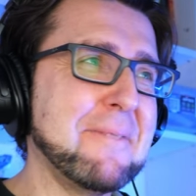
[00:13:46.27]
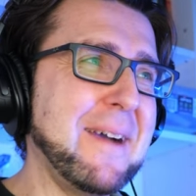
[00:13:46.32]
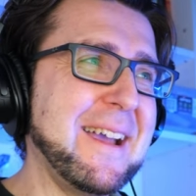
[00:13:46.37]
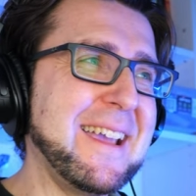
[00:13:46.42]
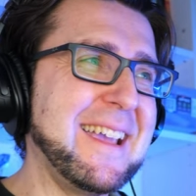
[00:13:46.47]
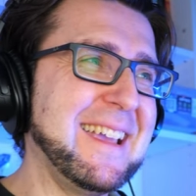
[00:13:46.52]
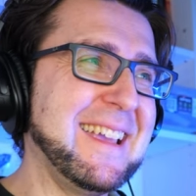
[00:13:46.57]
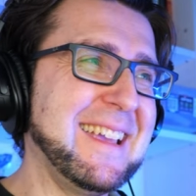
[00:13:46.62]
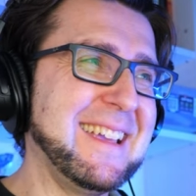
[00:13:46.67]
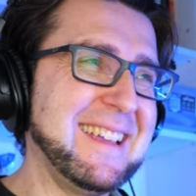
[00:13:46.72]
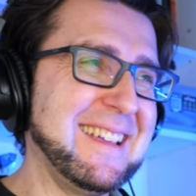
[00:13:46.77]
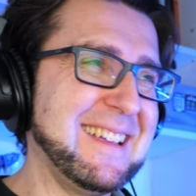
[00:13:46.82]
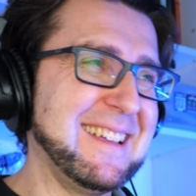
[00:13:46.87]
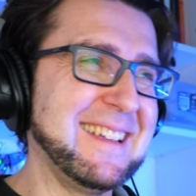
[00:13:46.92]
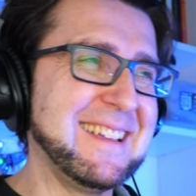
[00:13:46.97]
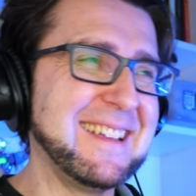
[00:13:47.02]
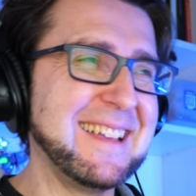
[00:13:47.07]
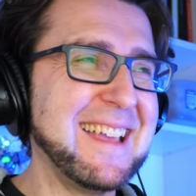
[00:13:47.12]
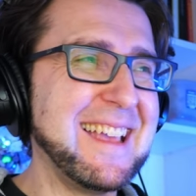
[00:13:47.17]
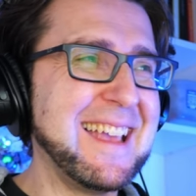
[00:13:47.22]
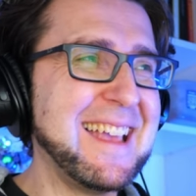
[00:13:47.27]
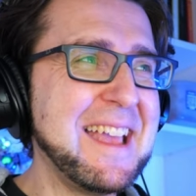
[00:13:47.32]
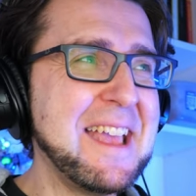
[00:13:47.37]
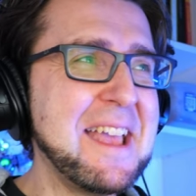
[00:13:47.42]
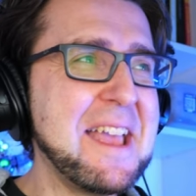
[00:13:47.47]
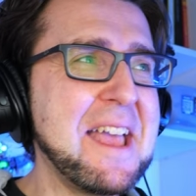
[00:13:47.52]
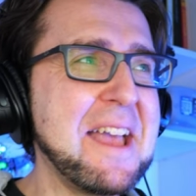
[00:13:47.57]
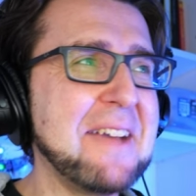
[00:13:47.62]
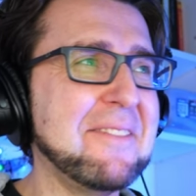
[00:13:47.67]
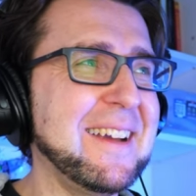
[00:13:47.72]
am i
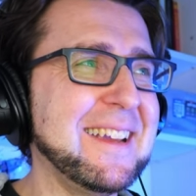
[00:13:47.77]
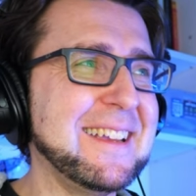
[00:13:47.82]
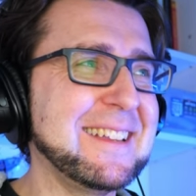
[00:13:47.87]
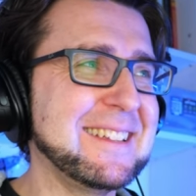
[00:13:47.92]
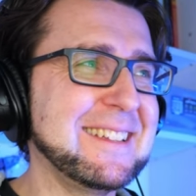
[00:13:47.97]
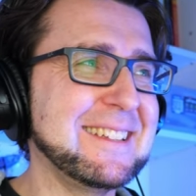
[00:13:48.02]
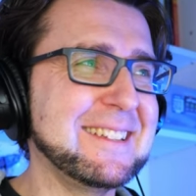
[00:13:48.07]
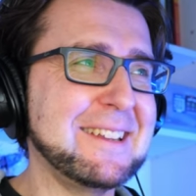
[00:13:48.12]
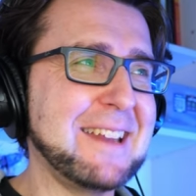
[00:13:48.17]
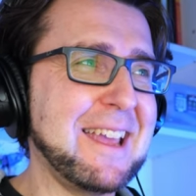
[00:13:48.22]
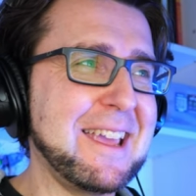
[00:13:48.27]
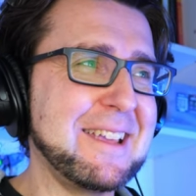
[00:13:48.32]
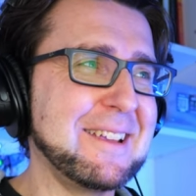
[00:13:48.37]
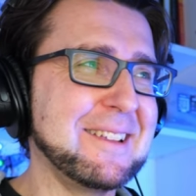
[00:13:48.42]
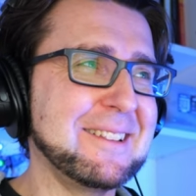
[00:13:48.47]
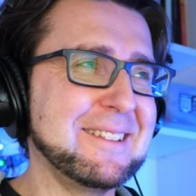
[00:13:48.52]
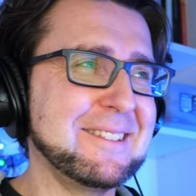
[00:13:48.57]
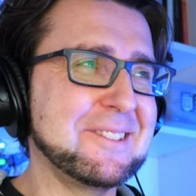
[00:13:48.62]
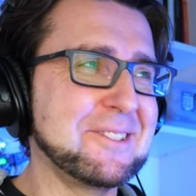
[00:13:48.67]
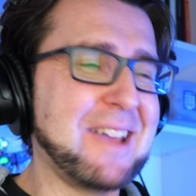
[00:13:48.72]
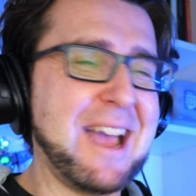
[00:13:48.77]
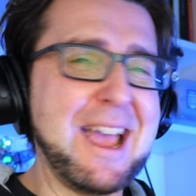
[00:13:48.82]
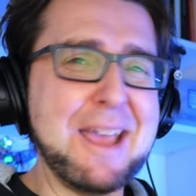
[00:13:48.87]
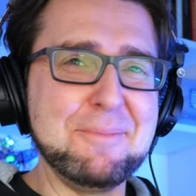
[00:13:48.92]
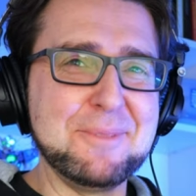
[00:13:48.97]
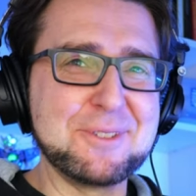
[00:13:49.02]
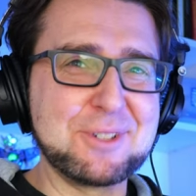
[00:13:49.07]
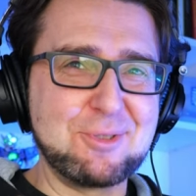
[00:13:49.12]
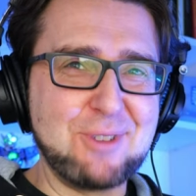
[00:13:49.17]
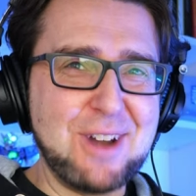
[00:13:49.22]
am I did I
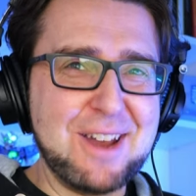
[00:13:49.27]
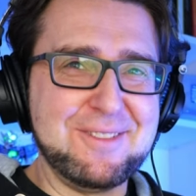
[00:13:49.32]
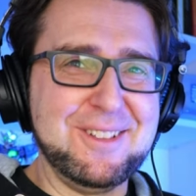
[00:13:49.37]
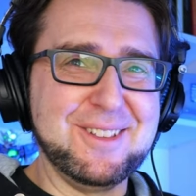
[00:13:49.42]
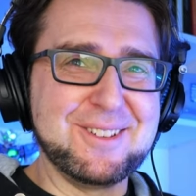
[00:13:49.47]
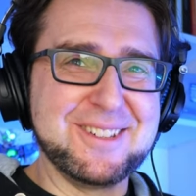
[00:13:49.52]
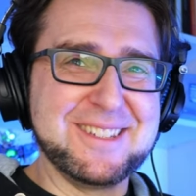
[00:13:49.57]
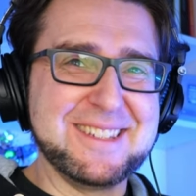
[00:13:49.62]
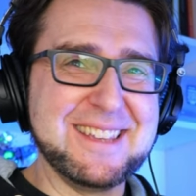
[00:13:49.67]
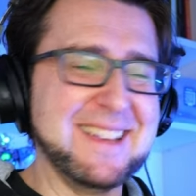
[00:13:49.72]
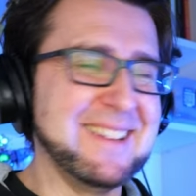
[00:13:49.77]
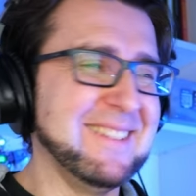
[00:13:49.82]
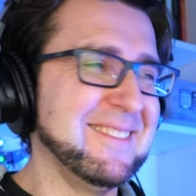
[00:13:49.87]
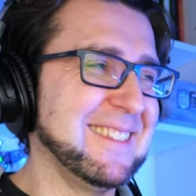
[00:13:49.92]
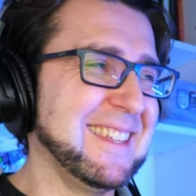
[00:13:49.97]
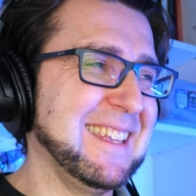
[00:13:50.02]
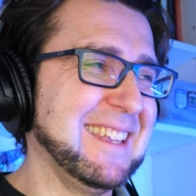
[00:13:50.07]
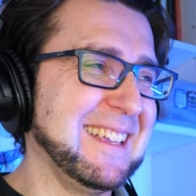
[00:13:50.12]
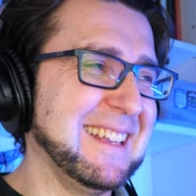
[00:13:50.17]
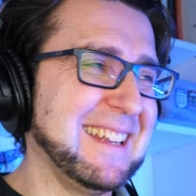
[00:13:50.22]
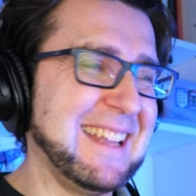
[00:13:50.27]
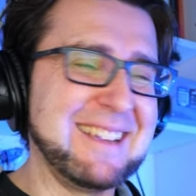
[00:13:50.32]
time travel or something?